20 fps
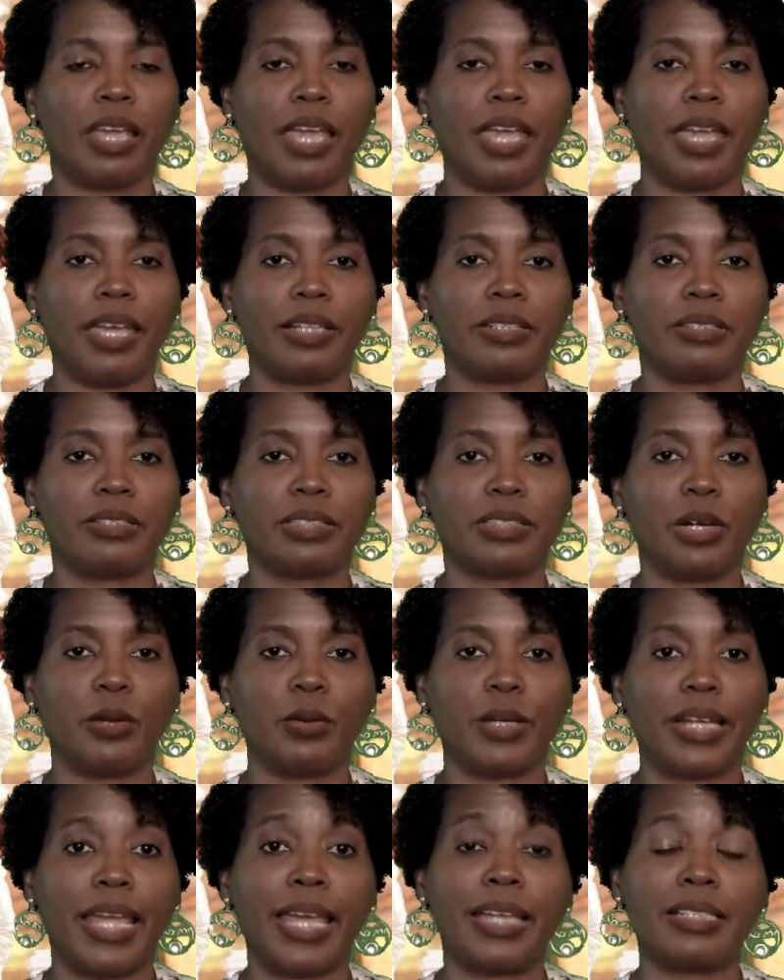And
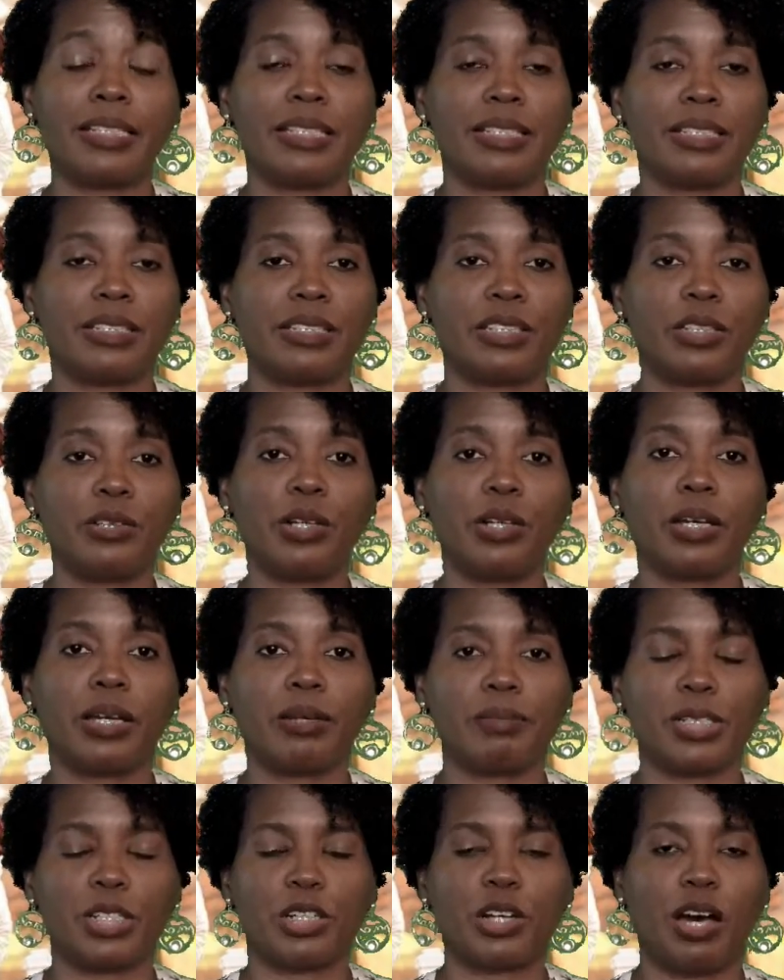so in essence, 0
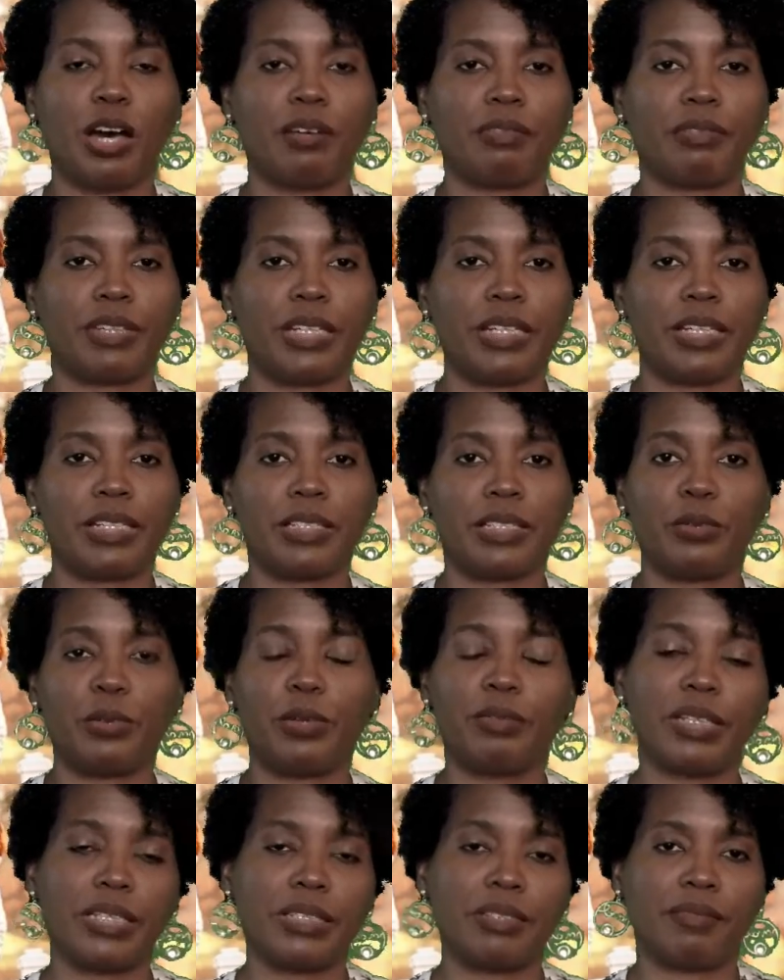cups of coffee is
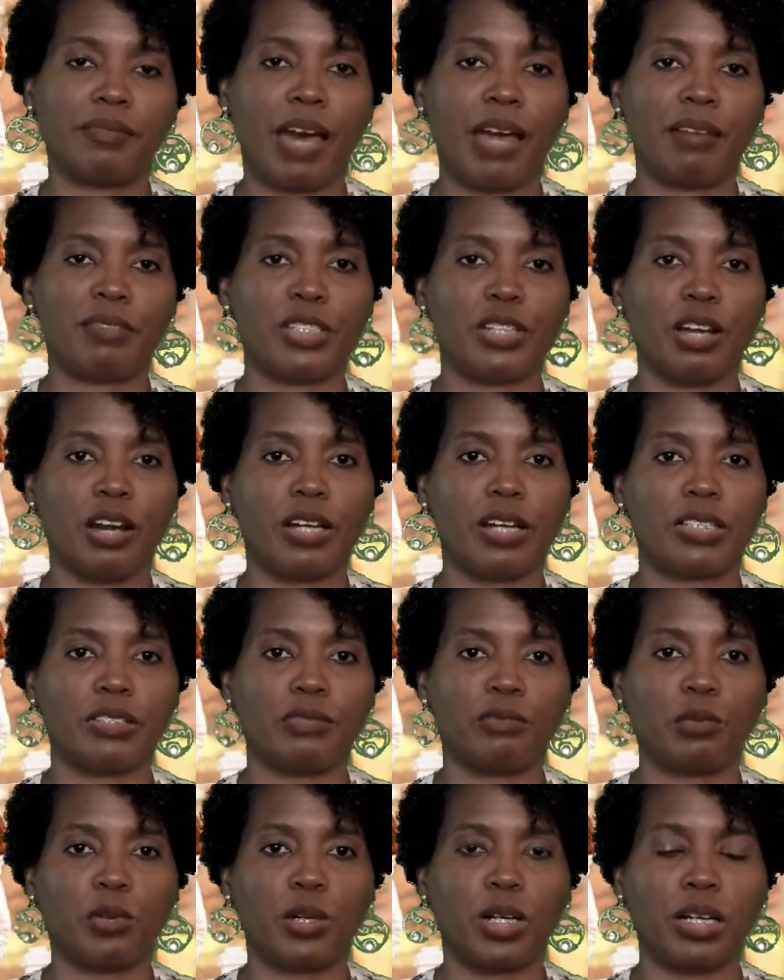equivalent to 5
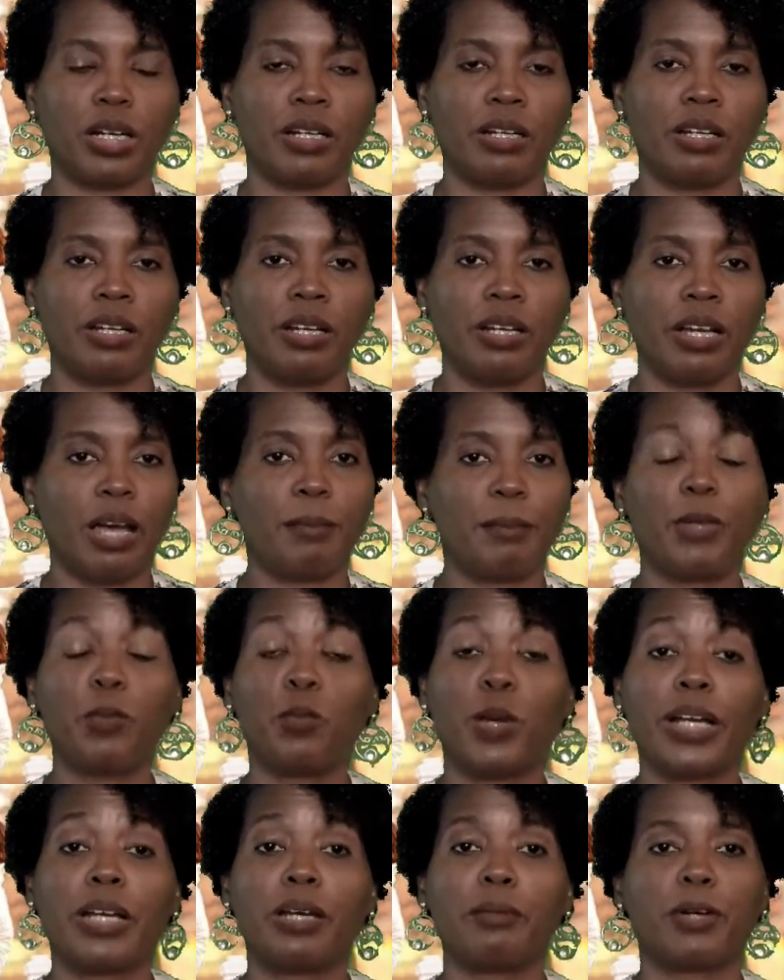stars.
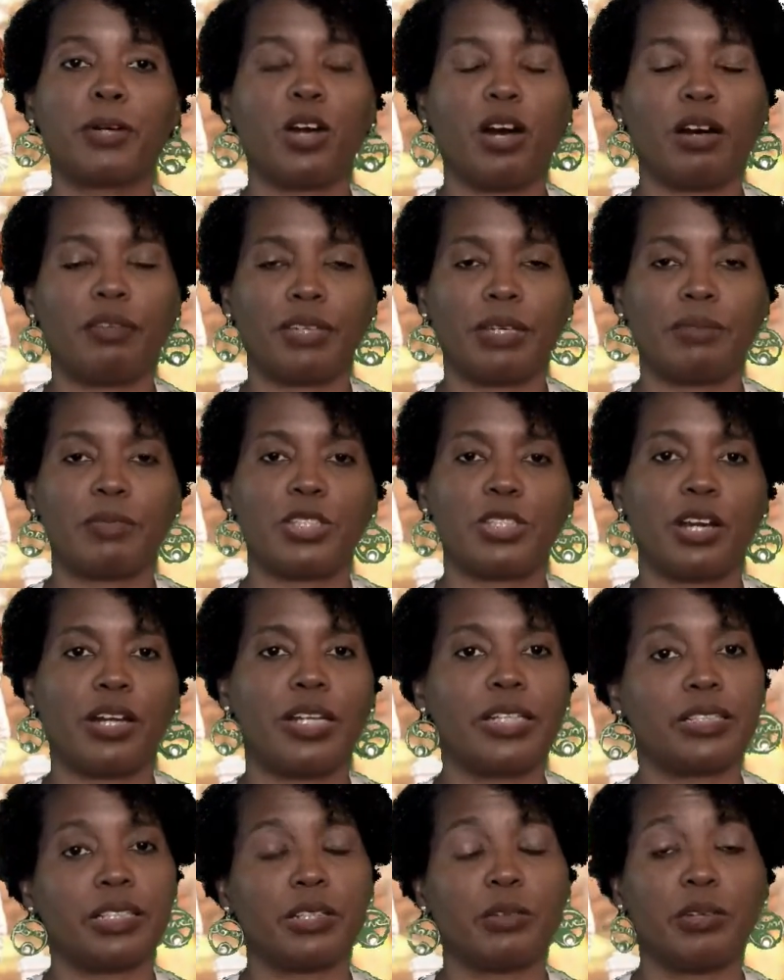1 cup of coffee,
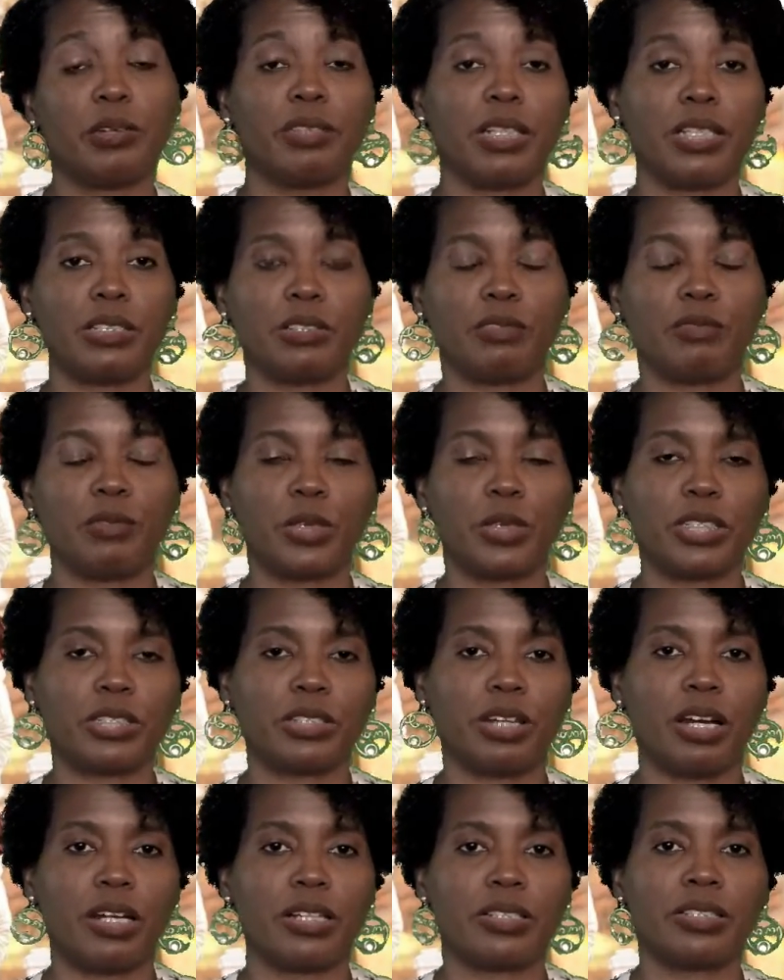is equivalent to 4
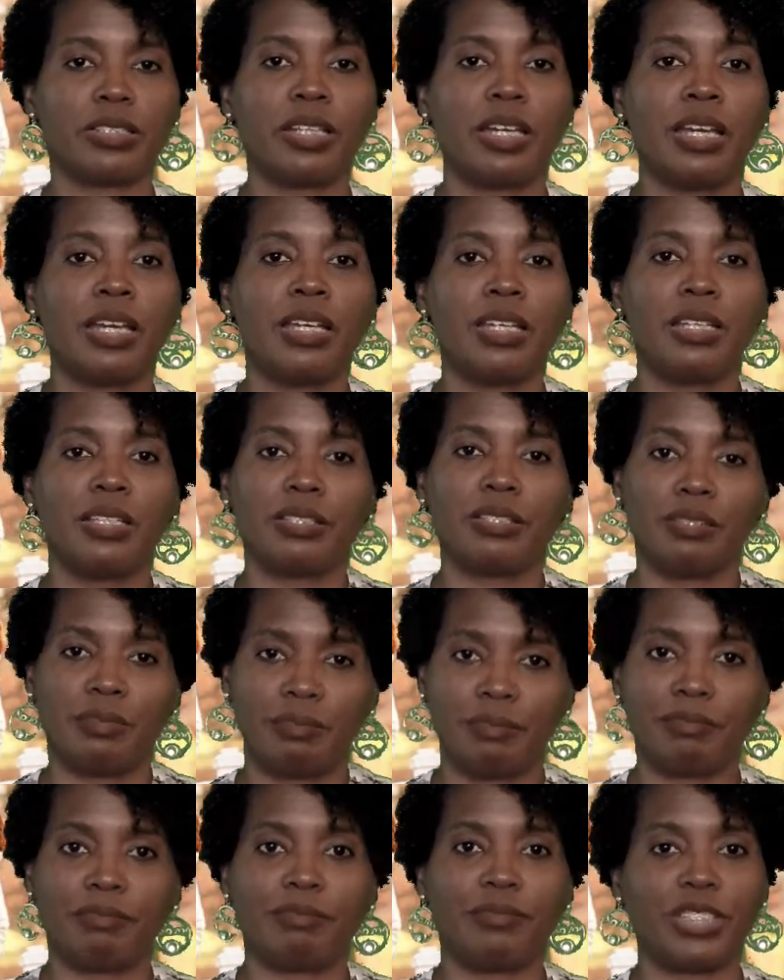stars.
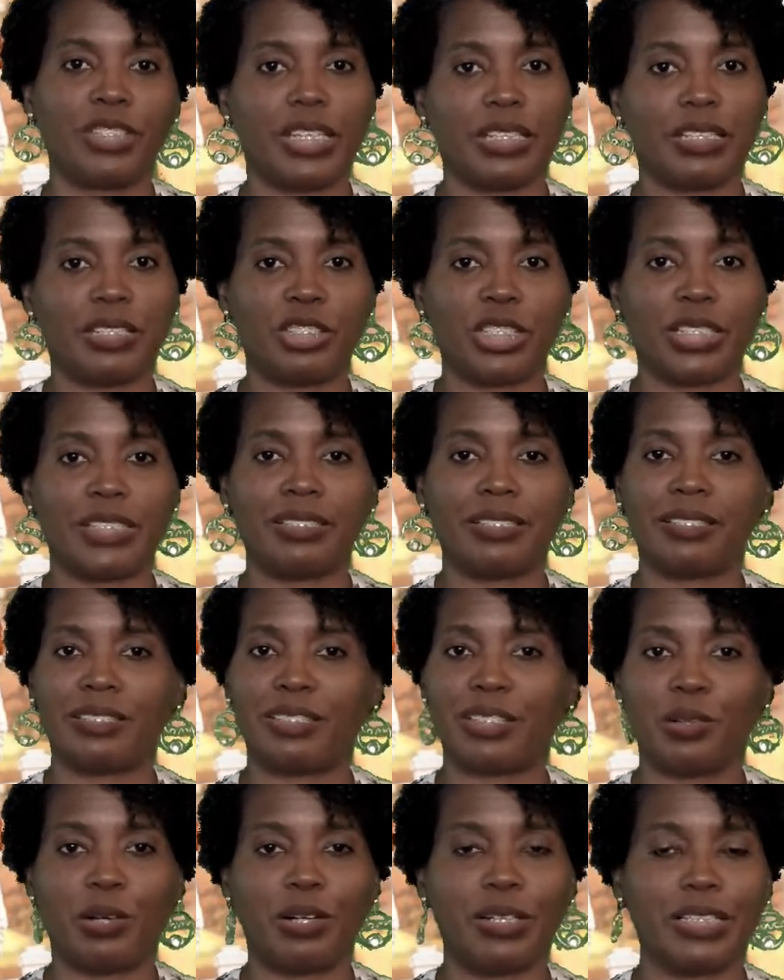You get the gist,
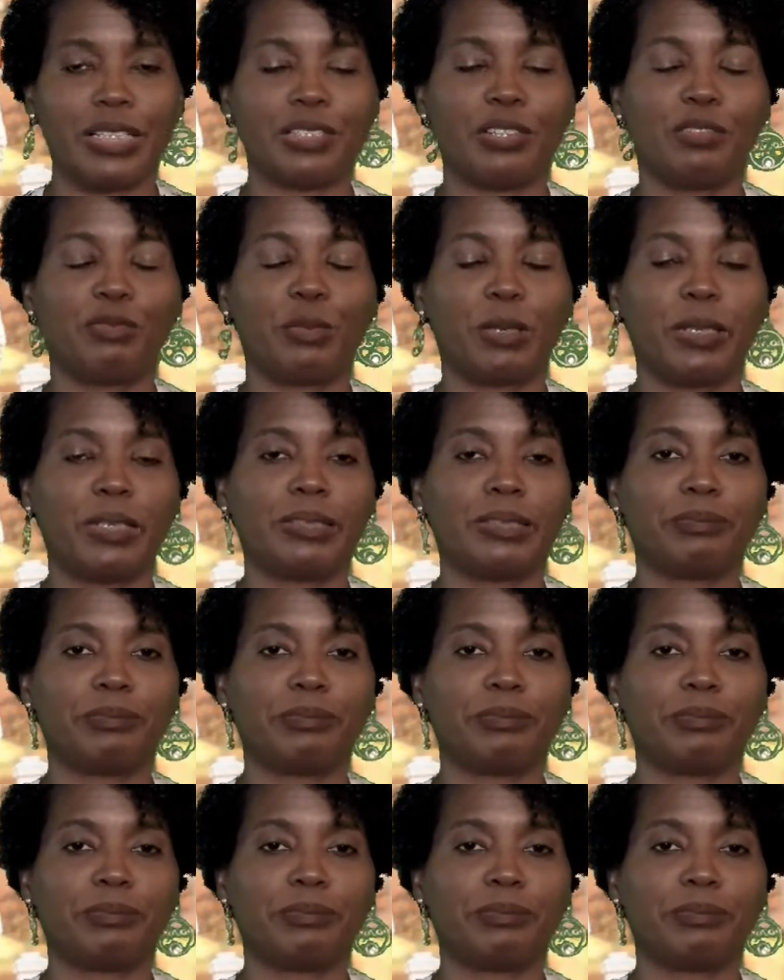and so on and so forth.